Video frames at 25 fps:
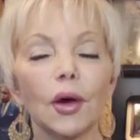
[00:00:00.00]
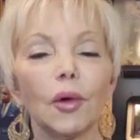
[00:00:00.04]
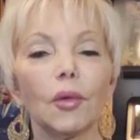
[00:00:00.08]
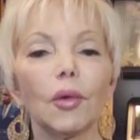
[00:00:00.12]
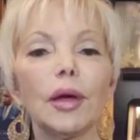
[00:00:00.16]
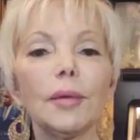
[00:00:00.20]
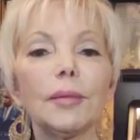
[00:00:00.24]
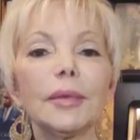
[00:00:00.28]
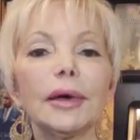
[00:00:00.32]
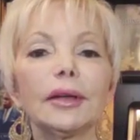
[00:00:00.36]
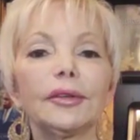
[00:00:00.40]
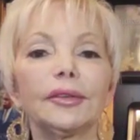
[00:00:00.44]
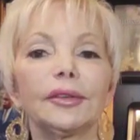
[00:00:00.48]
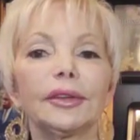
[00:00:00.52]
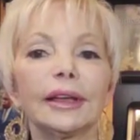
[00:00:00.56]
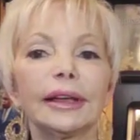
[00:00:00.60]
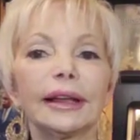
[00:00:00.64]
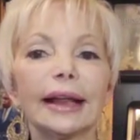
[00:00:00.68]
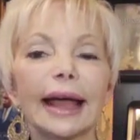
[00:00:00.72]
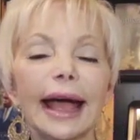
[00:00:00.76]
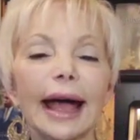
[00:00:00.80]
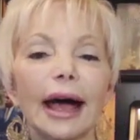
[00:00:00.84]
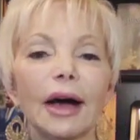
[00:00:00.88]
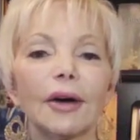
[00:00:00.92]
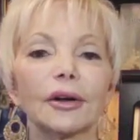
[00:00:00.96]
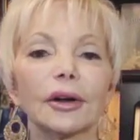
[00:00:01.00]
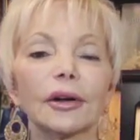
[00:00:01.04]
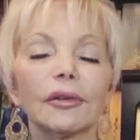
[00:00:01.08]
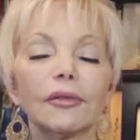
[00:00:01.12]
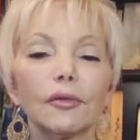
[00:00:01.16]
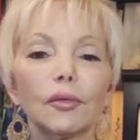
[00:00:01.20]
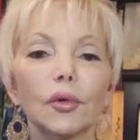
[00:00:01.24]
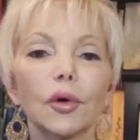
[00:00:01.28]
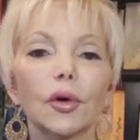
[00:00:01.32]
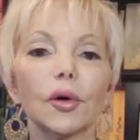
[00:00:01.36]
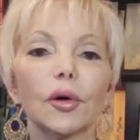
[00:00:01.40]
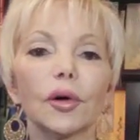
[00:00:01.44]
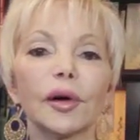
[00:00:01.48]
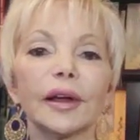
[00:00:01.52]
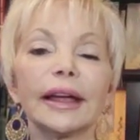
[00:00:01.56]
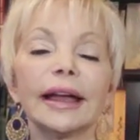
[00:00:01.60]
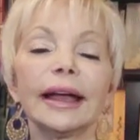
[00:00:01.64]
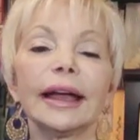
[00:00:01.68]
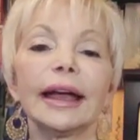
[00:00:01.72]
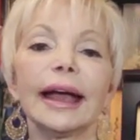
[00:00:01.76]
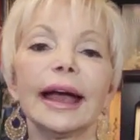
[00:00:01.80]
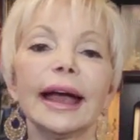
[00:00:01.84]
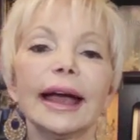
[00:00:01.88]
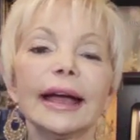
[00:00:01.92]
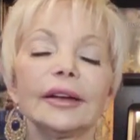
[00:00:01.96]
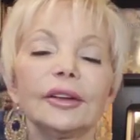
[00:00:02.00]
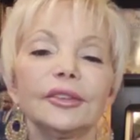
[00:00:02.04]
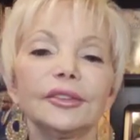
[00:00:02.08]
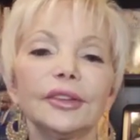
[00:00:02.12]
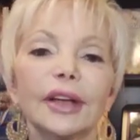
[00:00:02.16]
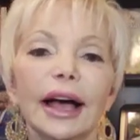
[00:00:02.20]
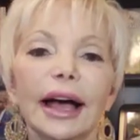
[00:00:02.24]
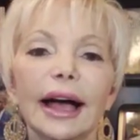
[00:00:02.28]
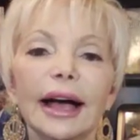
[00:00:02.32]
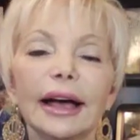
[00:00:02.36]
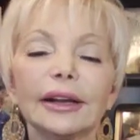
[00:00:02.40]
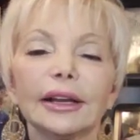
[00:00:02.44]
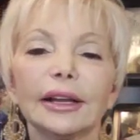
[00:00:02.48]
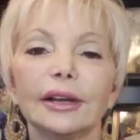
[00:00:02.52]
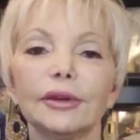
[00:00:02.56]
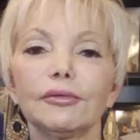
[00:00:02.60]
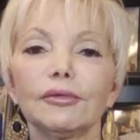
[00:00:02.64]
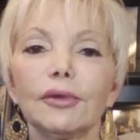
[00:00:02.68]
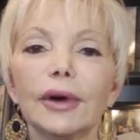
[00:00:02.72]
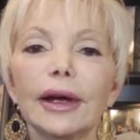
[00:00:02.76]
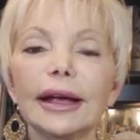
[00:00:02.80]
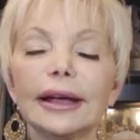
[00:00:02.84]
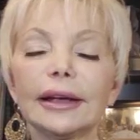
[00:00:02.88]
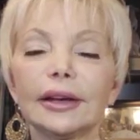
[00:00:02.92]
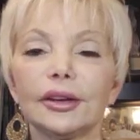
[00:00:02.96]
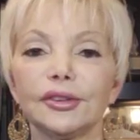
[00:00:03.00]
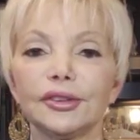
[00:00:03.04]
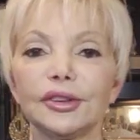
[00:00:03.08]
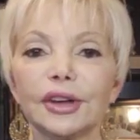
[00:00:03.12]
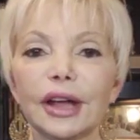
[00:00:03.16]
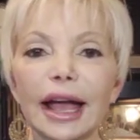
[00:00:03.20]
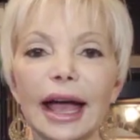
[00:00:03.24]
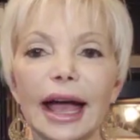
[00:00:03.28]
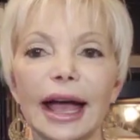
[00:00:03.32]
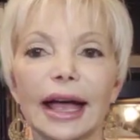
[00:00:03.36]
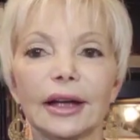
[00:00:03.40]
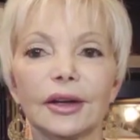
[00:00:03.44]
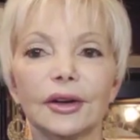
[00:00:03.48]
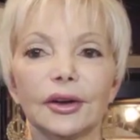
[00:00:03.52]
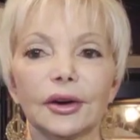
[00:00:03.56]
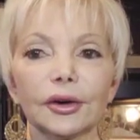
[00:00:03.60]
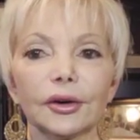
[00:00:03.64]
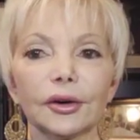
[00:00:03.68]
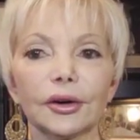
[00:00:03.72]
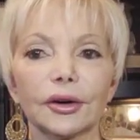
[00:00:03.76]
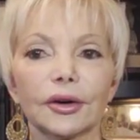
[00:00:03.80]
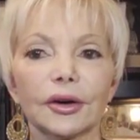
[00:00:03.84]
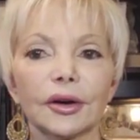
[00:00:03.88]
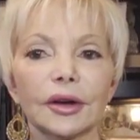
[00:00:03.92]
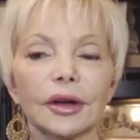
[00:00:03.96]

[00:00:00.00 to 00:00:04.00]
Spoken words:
We must get out of worry, anxiety, rage, anger,